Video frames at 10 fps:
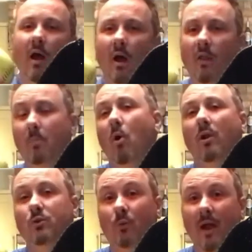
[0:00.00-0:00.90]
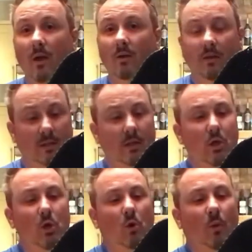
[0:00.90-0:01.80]
The ball is round.
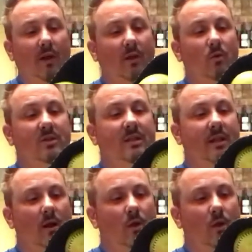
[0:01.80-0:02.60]
When it goes in there,